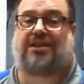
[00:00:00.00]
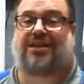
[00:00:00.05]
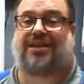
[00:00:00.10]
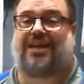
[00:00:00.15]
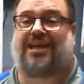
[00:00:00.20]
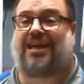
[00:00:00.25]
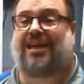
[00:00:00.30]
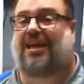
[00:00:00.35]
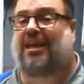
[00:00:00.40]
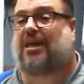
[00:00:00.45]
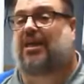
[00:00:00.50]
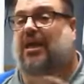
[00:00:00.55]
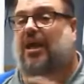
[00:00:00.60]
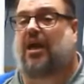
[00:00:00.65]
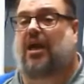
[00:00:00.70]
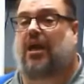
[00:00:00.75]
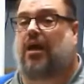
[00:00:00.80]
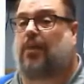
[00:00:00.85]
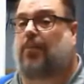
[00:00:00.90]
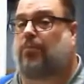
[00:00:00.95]
And
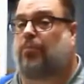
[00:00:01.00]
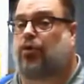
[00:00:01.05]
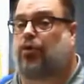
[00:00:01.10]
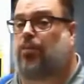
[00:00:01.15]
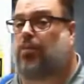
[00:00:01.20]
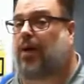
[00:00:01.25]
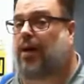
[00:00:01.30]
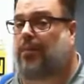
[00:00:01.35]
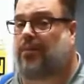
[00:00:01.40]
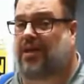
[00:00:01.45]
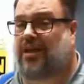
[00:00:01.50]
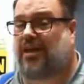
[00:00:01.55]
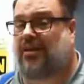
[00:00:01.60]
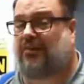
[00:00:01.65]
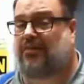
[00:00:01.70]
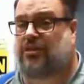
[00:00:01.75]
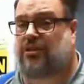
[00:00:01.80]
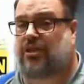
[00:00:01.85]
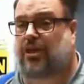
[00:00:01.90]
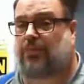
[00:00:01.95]
anytime you might be
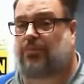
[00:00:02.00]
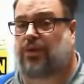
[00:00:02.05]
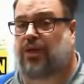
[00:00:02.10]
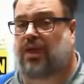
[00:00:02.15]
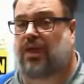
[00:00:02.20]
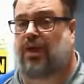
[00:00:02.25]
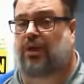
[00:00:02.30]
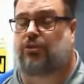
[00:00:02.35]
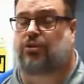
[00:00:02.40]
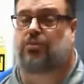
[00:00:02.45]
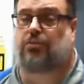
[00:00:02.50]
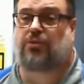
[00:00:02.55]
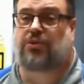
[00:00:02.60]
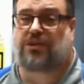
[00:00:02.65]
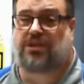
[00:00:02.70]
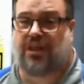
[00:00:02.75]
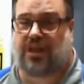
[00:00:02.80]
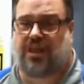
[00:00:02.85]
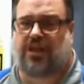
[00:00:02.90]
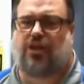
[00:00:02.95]
given something else,
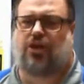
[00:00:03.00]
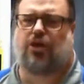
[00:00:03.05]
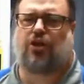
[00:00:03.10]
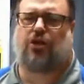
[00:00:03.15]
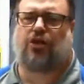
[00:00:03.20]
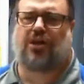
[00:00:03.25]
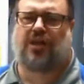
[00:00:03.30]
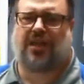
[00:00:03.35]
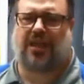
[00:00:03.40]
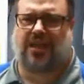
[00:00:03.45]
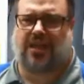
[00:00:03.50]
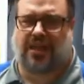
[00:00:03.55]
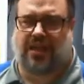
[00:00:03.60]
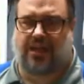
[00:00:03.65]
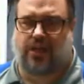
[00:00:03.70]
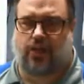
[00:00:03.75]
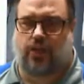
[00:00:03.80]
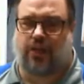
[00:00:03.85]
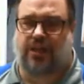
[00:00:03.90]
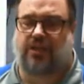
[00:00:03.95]
particularly
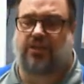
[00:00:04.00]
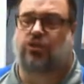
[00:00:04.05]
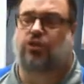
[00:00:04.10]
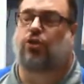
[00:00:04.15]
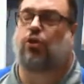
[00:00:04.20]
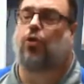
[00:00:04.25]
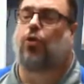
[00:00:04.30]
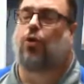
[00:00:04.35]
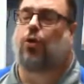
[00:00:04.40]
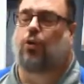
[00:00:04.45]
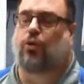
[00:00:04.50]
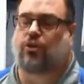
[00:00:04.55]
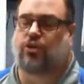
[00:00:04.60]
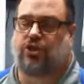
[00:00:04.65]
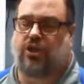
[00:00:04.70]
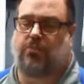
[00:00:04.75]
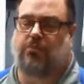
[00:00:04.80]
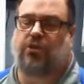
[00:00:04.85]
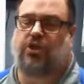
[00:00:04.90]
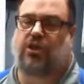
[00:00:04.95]
liquids or
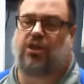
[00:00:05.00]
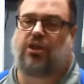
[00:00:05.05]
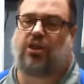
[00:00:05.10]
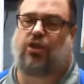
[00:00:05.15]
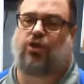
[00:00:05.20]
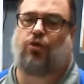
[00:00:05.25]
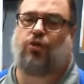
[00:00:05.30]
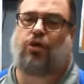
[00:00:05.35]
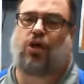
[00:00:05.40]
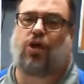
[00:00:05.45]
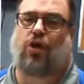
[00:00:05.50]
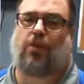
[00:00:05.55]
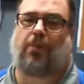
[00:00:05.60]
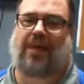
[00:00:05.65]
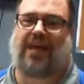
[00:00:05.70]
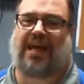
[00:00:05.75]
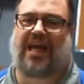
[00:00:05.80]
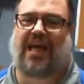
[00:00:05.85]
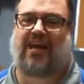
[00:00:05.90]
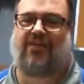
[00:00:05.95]
something that you know
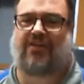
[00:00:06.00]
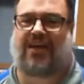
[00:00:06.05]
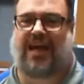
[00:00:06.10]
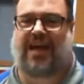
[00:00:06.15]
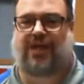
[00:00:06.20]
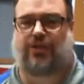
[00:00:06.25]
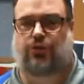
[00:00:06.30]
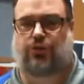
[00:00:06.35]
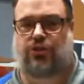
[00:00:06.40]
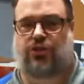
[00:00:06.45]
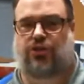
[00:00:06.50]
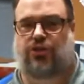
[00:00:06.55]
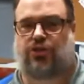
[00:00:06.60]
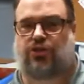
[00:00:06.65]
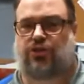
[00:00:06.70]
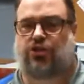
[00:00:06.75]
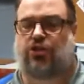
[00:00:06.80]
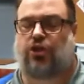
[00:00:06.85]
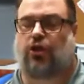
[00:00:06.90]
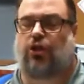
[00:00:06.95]
may have a hazardous
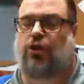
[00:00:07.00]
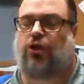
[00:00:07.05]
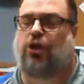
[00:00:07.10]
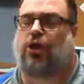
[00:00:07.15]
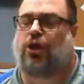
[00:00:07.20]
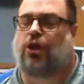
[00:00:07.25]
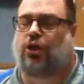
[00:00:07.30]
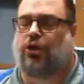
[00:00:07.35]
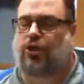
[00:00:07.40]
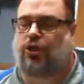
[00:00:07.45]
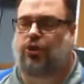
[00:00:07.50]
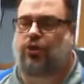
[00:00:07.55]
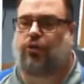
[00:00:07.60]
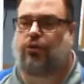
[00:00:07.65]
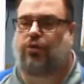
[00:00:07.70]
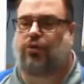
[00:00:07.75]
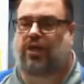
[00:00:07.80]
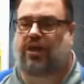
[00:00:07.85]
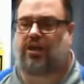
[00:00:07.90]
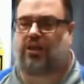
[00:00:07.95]
concern,
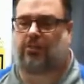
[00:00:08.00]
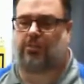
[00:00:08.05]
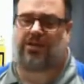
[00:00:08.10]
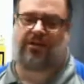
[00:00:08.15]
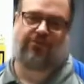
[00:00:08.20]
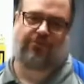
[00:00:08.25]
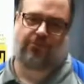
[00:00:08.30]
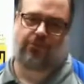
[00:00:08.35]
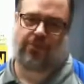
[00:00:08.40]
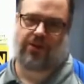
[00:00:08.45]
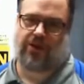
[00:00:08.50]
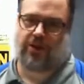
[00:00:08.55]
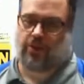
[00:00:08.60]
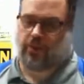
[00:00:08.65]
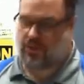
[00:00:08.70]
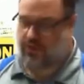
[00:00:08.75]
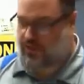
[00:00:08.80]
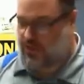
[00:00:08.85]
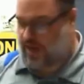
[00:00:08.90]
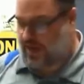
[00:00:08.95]
you need to be familiar
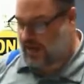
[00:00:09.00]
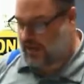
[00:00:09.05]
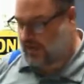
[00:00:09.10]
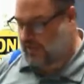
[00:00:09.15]
with that.